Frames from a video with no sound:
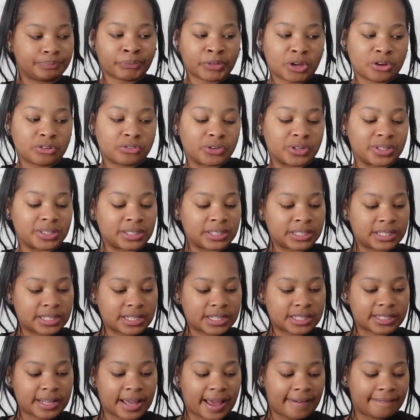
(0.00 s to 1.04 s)
for
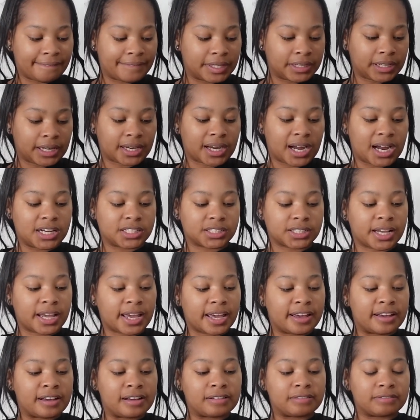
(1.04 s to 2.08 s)
this, I feel like I should
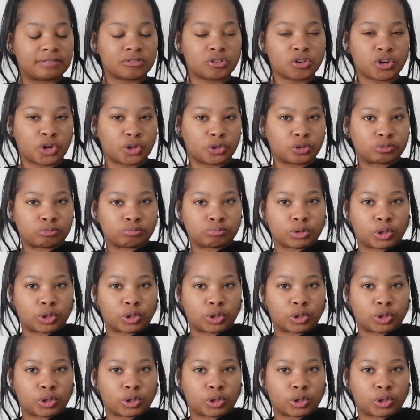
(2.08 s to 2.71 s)
have, you know,